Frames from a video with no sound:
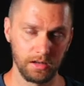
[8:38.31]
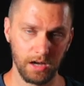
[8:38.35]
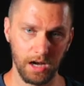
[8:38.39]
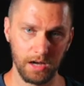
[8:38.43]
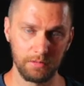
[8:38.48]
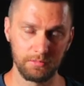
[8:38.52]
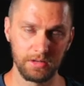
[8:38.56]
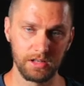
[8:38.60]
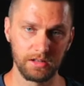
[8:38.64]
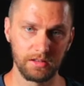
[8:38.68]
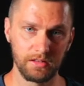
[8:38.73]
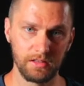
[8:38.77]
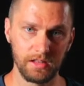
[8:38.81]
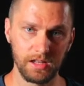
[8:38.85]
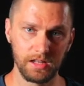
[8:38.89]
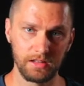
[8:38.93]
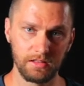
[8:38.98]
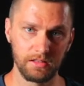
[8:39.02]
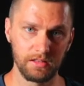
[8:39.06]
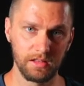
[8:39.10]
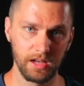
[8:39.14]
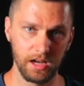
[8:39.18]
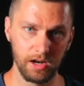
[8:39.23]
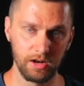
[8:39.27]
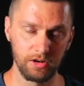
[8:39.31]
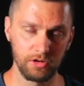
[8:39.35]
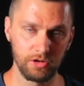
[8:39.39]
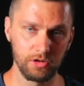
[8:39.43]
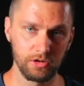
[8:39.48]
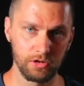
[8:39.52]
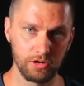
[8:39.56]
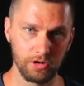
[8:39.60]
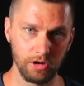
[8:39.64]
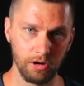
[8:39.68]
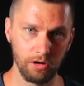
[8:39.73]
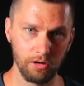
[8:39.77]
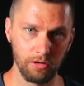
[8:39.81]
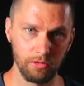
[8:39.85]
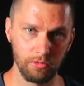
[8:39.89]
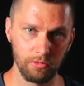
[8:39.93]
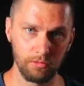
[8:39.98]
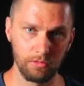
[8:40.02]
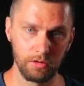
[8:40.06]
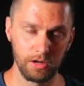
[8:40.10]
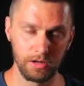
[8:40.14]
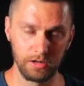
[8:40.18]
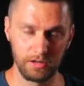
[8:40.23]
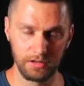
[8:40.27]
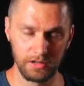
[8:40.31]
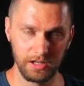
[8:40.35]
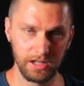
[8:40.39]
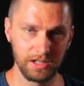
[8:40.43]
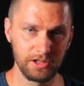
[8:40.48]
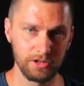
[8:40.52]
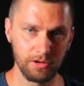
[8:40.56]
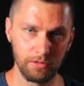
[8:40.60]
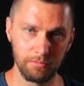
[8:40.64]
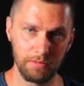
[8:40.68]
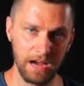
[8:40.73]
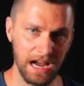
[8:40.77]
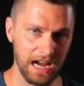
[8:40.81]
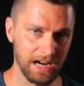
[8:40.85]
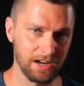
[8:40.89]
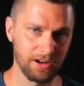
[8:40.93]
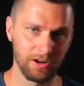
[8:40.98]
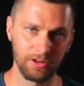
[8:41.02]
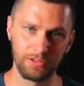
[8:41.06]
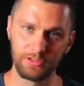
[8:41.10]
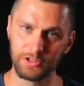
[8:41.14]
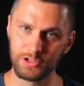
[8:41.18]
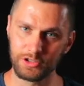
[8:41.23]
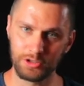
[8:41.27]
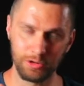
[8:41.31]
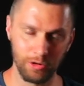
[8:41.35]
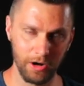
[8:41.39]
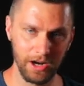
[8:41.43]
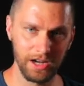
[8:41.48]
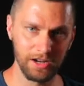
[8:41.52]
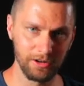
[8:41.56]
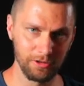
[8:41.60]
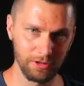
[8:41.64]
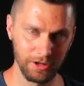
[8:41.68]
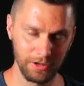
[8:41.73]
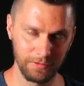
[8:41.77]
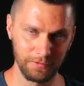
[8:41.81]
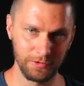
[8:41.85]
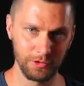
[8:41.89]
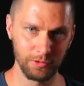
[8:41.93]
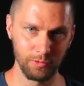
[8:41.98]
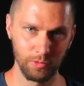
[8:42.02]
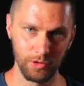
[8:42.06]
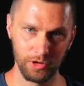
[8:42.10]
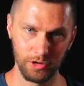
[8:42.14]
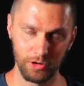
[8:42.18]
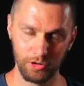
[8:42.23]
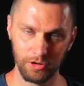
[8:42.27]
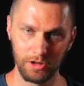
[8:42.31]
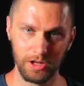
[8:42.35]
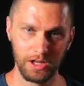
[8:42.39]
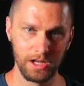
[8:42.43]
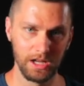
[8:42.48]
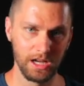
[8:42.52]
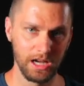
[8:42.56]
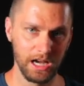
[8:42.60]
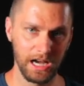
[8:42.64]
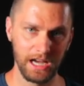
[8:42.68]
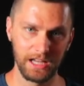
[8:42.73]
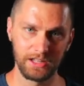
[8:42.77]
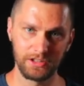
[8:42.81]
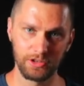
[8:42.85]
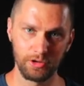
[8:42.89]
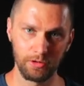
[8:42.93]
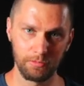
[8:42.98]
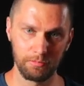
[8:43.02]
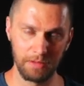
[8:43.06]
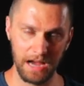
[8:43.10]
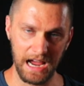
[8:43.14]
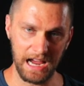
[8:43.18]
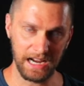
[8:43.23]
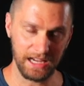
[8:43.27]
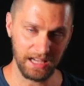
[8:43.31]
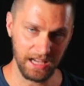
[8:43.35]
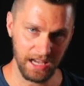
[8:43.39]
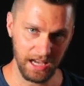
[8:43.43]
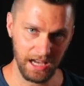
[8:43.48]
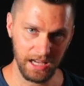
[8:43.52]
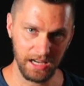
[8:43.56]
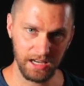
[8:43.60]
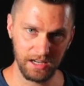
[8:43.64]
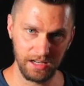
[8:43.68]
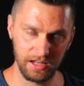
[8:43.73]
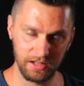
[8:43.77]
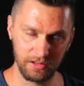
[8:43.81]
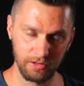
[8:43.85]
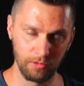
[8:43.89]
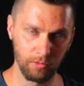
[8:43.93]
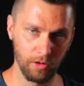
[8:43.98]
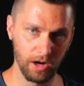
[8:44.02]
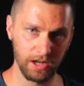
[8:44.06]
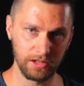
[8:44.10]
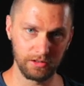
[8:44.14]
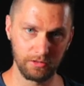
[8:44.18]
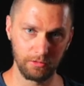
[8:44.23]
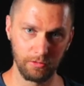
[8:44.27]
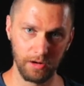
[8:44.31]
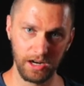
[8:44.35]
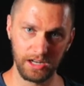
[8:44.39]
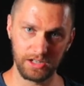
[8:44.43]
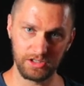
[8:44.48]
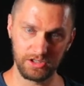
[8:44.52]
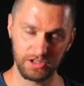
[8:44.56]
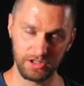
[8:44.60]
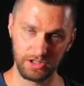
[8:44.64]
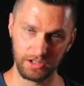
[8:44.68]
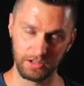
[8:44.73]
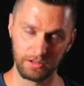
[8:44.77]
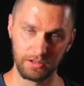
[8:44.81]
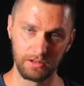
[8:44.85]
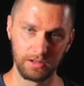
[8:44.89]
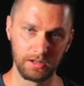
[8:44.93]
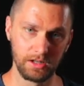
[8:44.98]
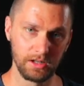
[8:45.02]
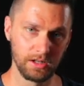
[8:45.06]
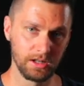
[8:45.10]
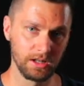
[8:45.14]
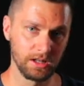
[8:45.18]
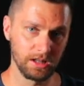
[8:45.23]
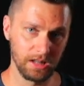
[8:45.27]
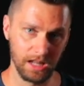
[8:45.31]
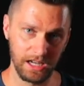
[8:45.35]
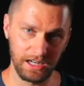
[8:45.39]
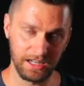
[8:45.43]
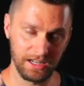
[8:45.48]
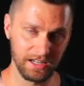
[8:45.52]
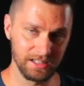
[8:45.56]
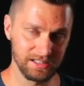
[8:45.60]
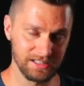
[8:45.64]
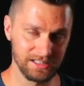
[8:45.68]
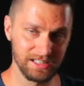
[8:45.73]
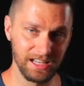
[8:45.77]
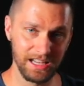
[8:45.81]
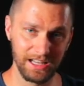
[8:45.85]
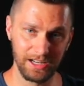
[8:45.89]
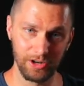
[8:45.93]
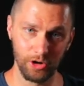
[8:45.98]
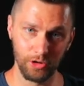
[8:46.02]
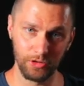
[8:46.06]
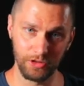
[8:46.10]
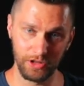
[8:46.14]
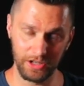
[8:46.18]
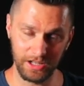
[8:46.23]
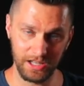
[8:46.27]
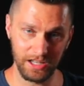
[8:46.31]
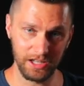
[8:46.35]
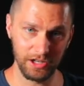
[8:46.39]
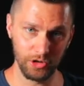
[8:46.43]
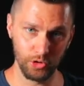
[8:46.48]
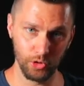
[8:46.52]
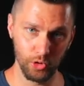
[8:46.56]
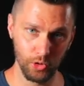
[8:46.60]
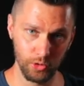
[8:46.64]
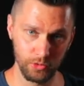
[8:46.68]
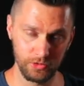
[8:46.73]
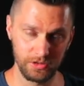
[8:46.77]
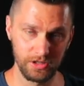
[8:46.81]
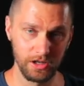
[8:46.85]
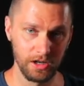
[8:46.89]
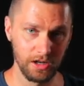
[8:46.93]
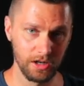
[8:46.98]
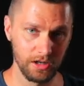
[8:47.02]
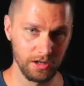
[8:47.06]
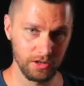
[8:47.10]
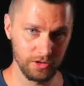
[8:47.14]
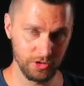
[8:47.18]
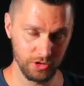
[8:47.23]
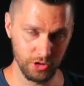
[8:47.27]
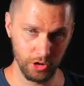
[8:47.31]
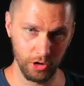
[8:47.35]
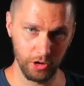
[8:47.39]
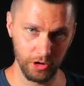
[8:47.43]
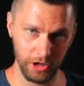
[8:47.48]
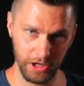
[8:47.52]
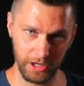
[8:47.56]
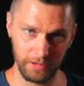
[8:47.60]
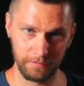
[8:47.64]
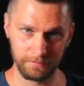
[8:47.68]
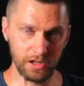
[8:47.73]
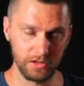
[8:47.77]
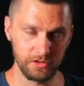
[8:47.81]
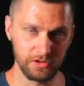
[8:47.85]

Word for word: I mean, then there you go then you're back on the trail, if you will, and you're back headed in the right direction, like I said, on the hero's journey.